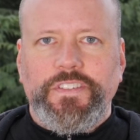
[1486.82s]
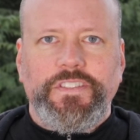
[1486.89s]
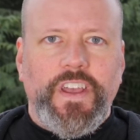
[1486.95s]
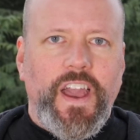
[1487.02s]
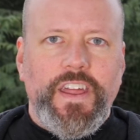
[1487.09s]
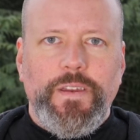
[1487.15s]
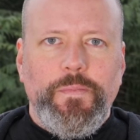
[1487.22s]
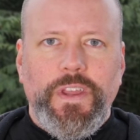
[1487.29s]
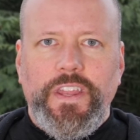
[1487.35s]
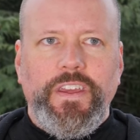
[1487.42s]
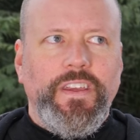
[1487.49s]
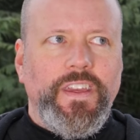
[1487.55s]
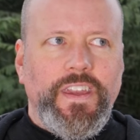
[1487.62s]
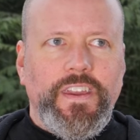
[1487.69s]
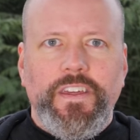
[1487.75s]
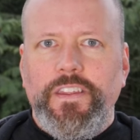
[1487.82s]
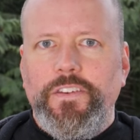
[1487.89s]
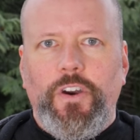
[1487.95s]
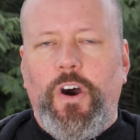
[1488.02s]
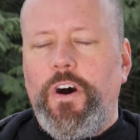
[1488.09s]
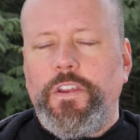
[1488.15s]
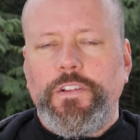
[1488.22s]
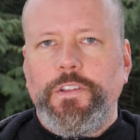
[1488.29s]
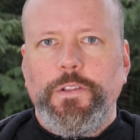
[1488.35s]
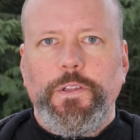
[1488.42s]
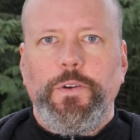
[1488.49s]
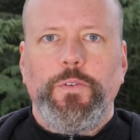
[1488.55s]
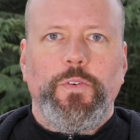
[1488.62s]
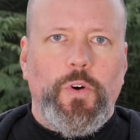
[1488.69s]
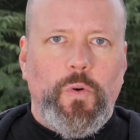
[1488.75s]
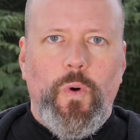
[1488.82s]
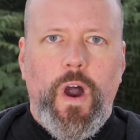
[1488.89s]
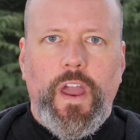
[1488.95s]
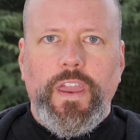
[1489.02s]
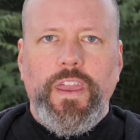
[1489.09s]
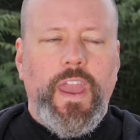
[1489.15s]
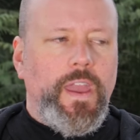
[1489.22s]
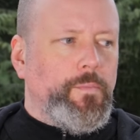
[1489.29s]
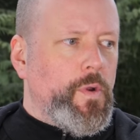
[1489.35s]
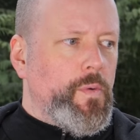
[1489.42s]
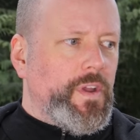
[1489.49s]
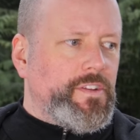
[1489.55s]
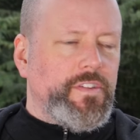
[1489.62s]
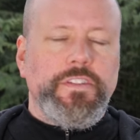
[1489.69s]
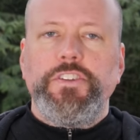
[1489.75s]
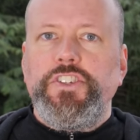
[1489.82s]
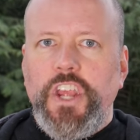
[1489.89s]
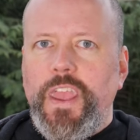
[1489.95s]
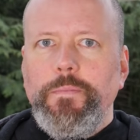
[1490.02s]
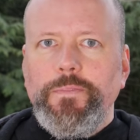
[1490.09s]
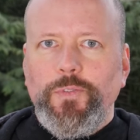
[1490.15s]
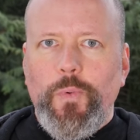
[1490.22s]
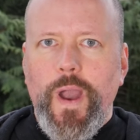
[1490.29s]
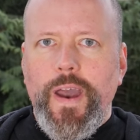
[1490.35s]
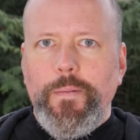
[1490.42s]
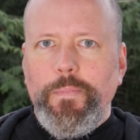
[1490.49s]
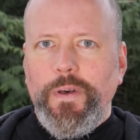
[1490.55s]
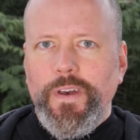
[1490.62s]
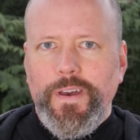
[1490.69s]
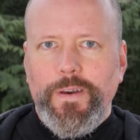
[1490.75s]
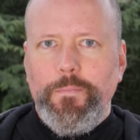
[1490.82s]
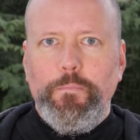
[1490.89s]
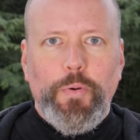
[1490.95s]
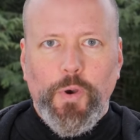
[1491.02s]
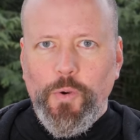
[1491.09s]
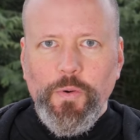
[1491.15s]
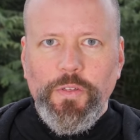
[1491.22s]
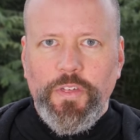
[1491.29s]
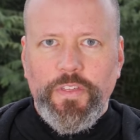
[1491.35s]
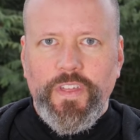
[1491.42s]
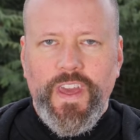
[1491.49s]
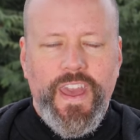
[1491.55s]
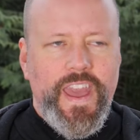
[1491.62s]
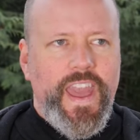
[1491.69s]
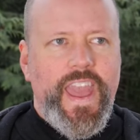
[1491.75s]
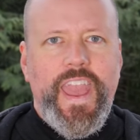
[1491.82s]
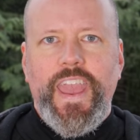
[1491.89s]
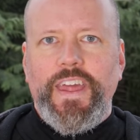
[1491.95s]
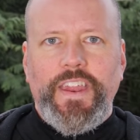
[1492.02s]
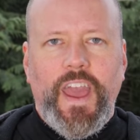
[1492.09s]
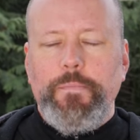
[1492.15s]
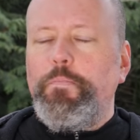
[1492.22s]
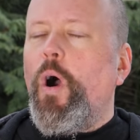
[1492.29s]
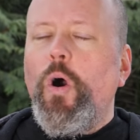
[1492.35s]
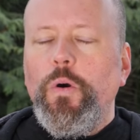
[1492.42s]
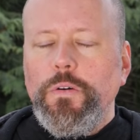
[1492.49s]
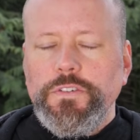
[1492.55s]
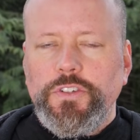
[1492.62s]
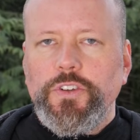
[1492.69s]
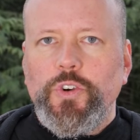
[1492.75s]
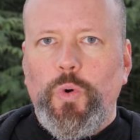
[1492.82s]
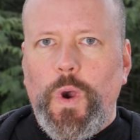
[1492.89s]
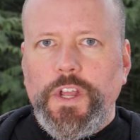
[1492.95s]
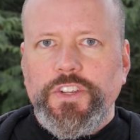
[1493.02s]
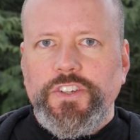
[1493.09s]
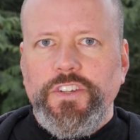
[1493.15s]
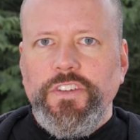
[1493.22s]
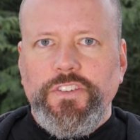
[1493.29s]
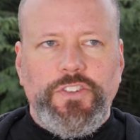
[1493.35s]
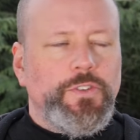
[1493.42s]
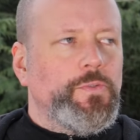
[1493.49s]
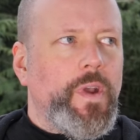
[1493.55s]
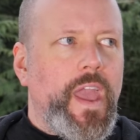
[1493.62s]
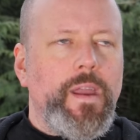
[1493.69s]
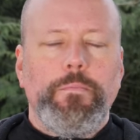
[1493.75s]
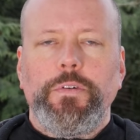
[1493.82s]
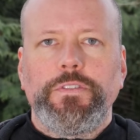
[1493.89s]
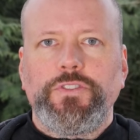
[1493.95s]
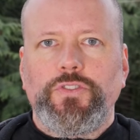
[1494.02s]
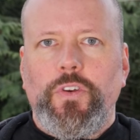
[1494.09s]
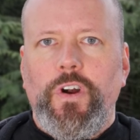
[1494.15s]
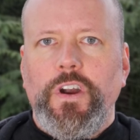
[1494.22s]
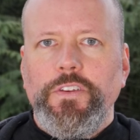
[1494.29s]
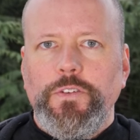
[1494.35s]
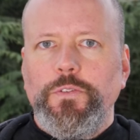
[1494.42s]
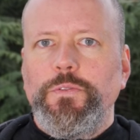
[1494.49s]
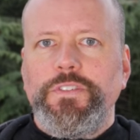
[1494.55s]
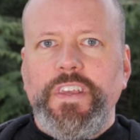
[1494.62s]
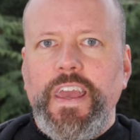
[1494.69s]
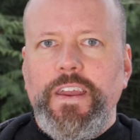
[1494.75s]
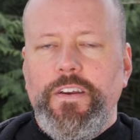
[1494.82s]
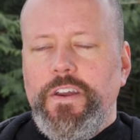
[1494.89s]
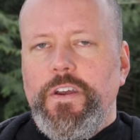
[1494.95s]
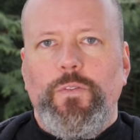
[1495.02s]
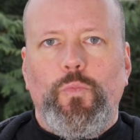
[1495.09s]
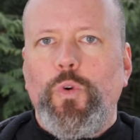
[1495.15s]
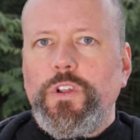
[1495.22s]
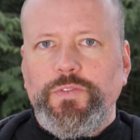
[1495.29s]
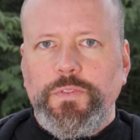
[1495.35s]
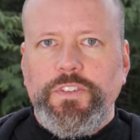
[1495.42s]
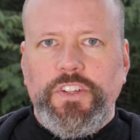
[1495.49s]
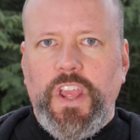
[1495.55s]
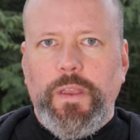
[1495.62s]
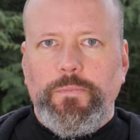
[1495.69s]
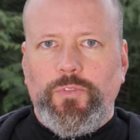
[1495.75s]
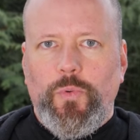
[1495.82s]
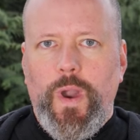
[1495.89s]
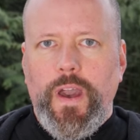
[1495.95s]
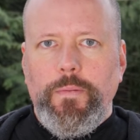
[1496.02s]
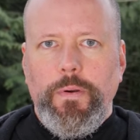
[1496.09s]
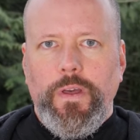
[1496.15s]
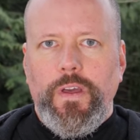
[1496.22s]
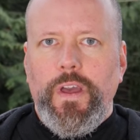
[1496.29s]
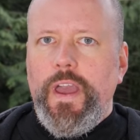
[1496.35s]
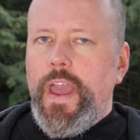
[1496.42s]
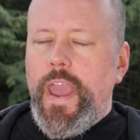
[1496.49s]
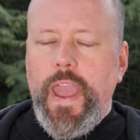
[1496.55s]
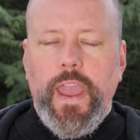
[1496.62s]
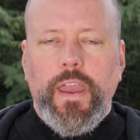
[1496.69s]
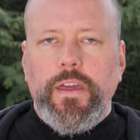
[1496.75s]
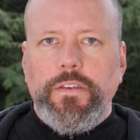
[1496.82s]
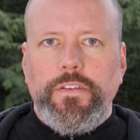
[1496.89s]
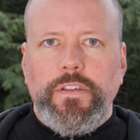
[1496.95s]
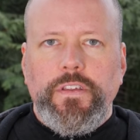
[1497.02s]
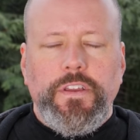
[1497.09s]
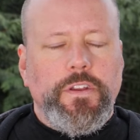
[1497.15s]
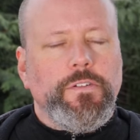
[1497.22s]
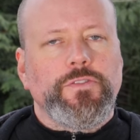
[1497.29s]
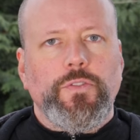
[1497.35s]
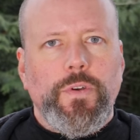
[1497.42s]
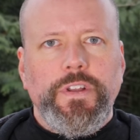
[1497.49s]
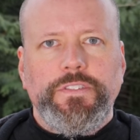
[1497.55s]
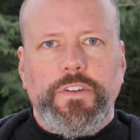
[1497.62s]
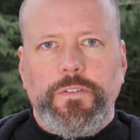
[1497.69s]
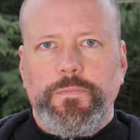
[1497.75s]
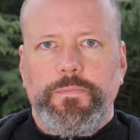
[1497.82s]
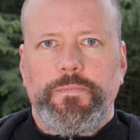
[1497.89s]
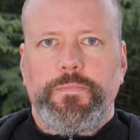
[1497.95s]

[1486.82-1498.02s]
Society meeting in Honolulu, Hawaii, and we went to the James Webb booth, and I posed your question to Amber Straughn, who is, works with James Webb, and here's her answer.